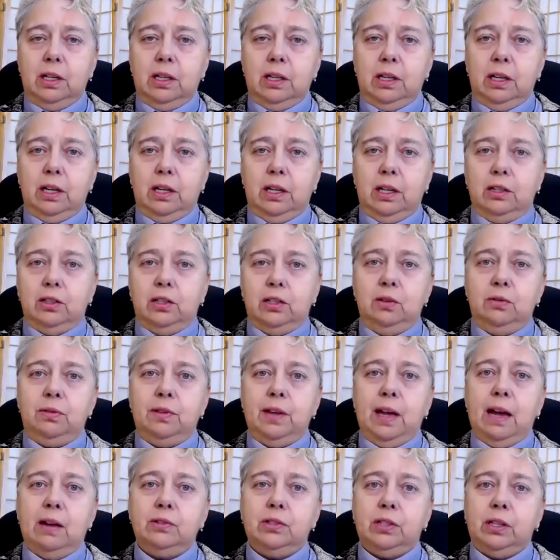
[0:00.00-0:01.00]
in
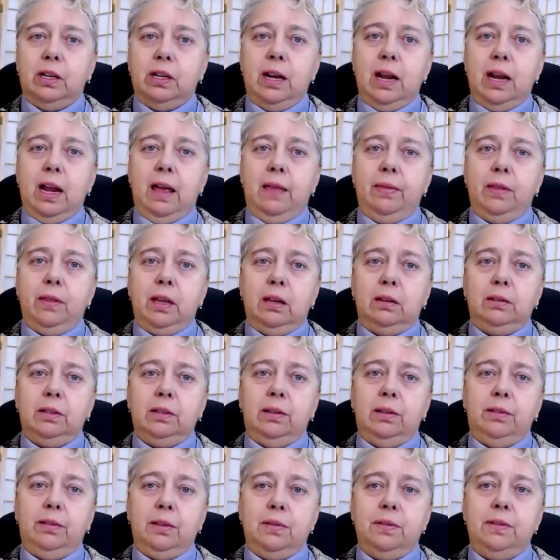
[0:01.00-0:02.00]
2000, and
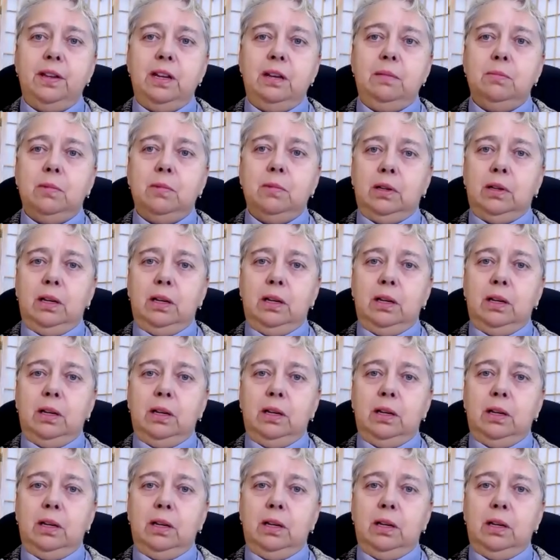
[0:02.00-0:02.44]
the theme